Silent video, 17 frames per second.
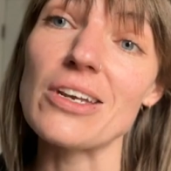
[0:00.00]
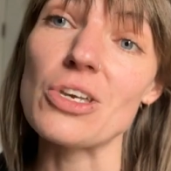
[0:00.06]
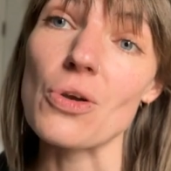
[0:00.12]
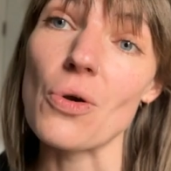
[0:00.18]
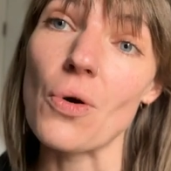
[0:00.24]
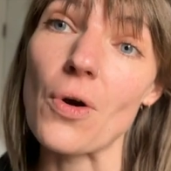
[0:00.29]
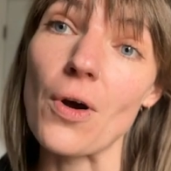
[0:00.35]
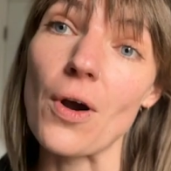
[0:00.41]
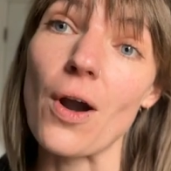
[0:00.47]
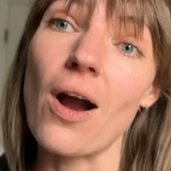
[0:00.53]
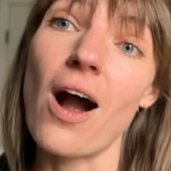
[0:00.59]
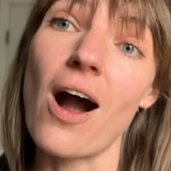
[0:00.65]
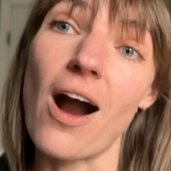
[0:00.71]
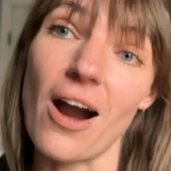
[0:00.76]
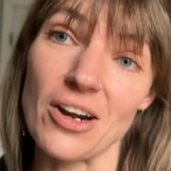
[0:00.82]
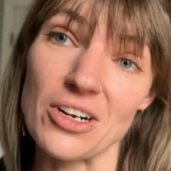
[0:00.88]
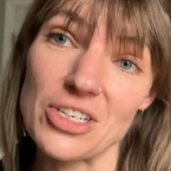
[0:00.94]
your
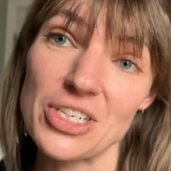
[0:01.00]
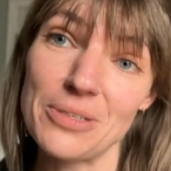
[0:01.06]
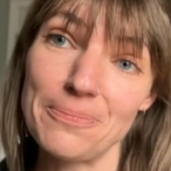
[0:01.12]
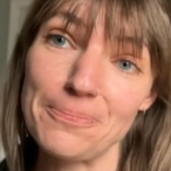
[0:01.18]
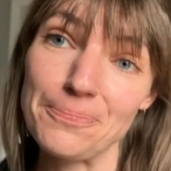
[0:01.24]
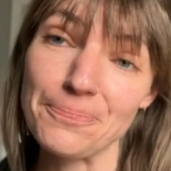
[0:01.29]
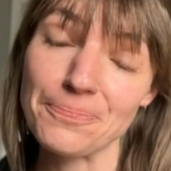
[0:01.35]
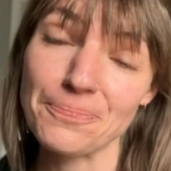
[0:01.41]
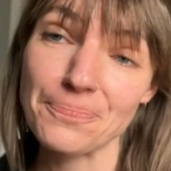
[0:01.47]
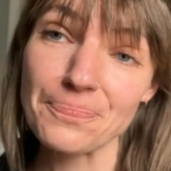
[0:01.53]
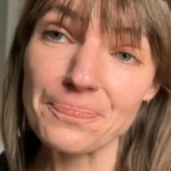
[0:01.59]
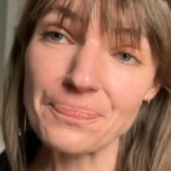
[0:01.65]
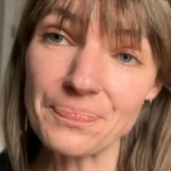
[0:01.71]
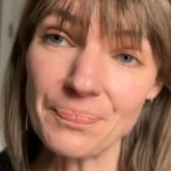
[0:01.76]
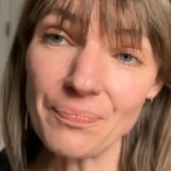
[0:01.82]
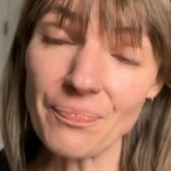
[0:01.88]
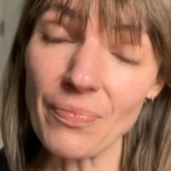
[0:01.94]
heart.
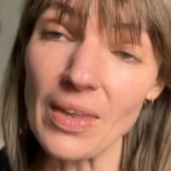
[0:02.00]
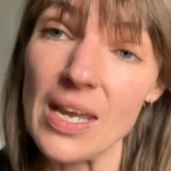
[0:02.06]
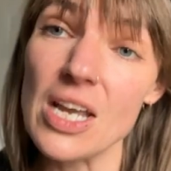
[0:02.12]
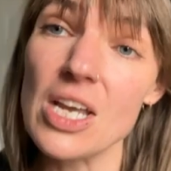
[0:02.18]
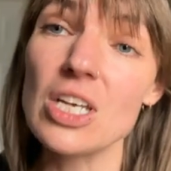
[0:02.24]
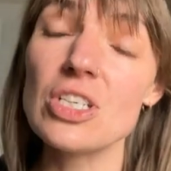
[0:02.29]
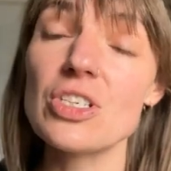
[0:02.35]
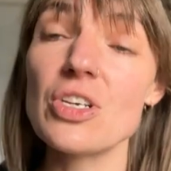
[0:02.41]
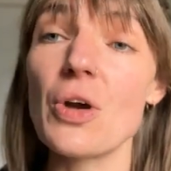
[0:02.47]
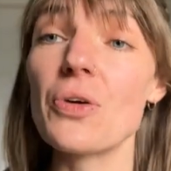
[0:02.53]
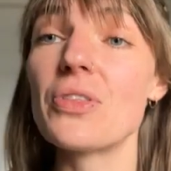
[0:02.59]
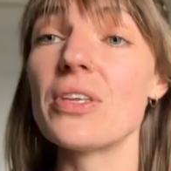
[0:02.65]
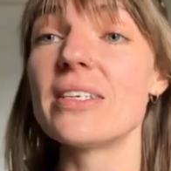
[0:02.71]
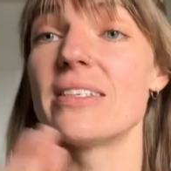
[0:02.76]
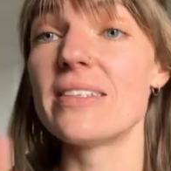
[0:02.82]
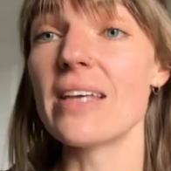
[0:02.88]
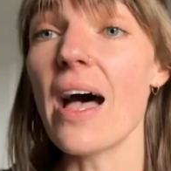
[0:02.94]
So
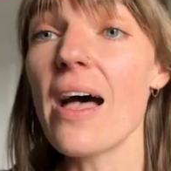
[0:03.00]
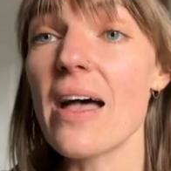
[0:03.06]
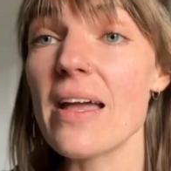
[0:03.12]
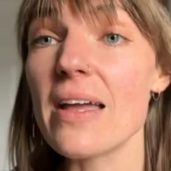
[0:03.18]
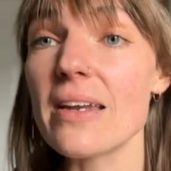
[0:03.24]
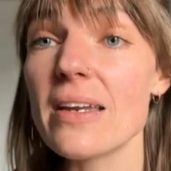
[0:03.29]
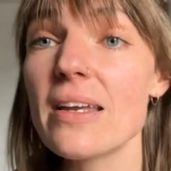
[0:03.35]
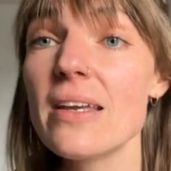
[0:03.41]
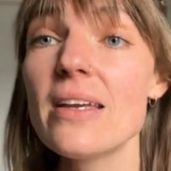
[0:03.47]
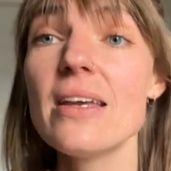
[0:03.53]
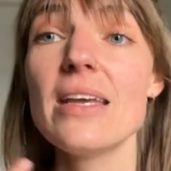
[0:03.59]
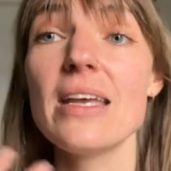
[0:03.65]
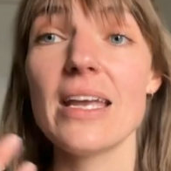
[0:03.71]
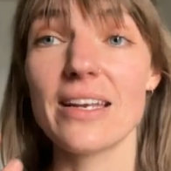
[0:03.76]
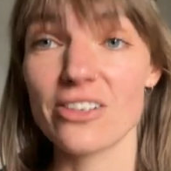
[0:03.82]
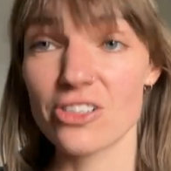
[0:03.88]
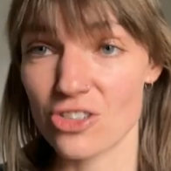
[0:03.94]
the sun
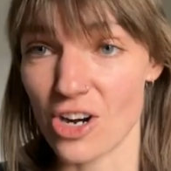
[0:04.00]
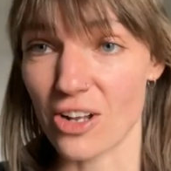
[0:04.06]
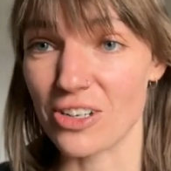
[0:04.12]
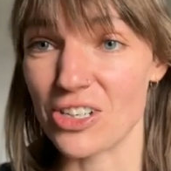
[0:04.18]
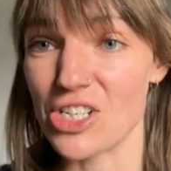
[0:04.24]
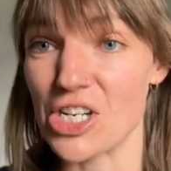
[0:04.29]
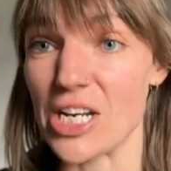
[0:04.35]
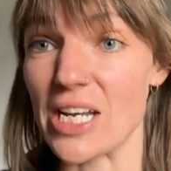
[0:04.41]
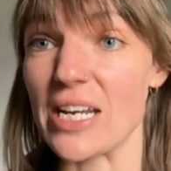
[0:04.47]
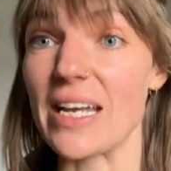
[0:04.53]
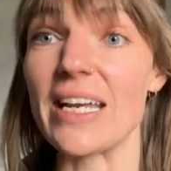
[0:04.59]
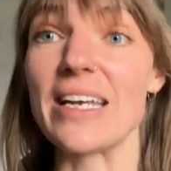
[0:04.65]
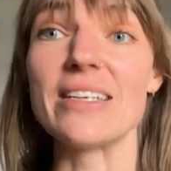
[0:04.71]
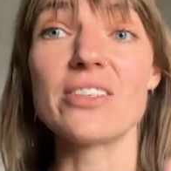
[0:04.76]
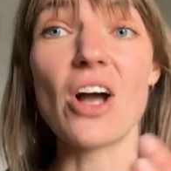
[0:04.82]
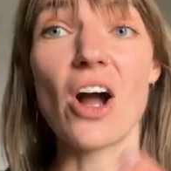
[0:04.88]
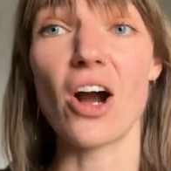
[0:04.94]
in astrology
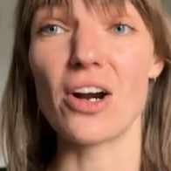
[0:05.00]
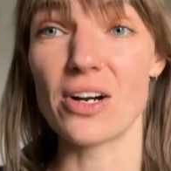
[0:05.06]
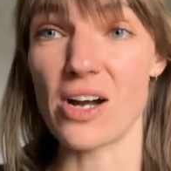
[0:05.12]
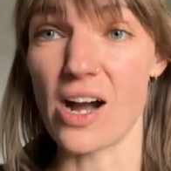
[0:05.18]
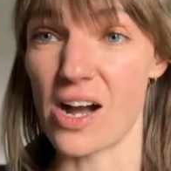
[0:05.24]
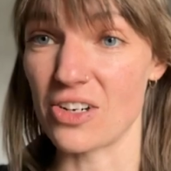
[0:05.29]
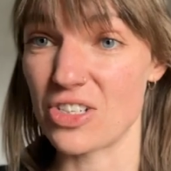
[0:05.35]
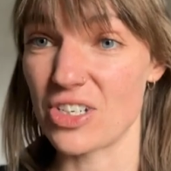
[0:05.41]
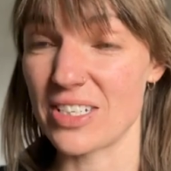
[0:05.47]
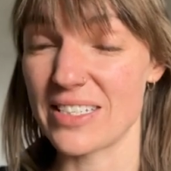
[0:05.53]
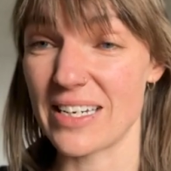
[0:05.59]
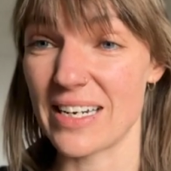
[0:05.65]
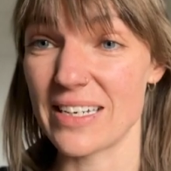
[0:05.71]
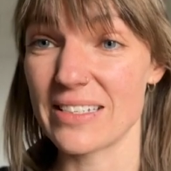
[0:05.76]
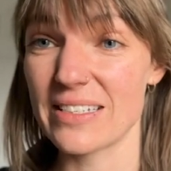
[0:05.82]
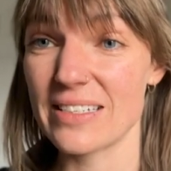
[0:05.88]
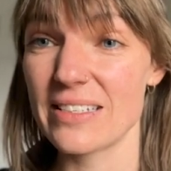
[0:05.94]
is heart
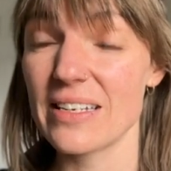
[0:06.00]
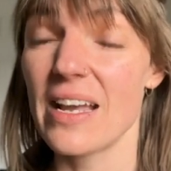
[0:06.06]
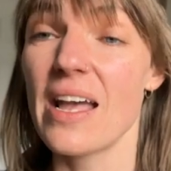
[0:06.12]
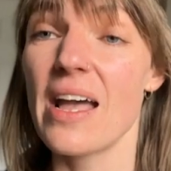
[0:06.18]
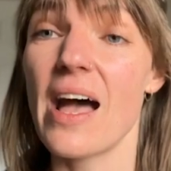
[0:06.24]
consciousness.